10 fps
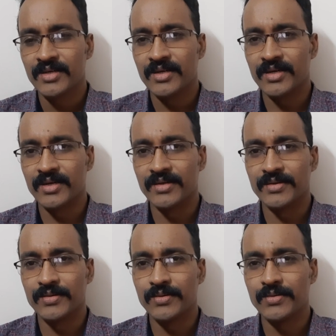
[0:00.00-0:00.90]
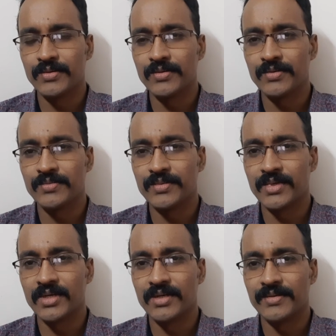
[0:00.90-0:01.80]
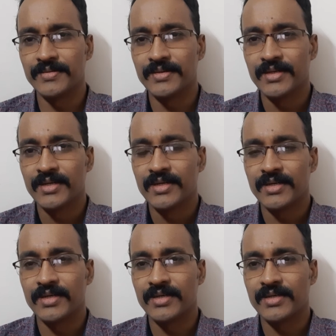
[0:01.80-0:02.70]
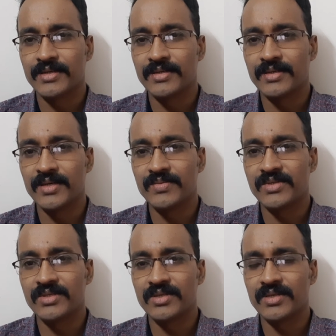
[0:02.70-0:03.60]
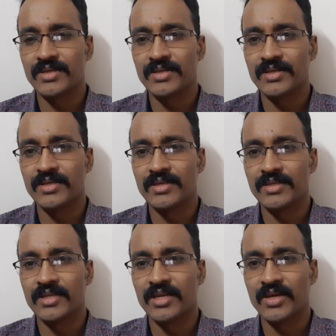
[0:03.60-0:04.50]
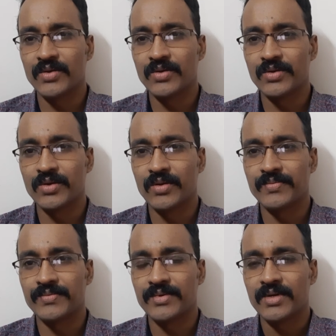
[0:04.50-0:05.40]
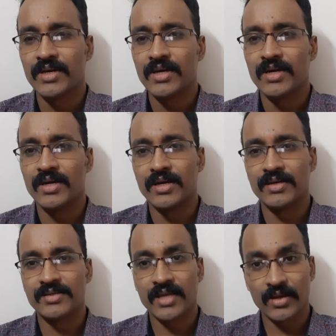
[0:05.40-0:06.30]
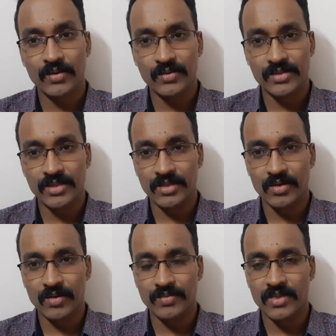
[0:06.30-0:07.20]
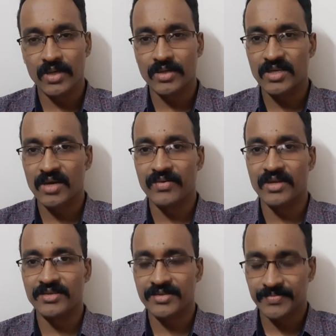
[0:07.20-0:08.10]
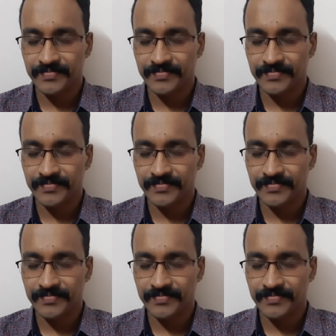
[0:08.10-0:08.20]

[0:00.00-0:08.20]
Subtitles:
who uh, keeps the record of psychology of the travelers.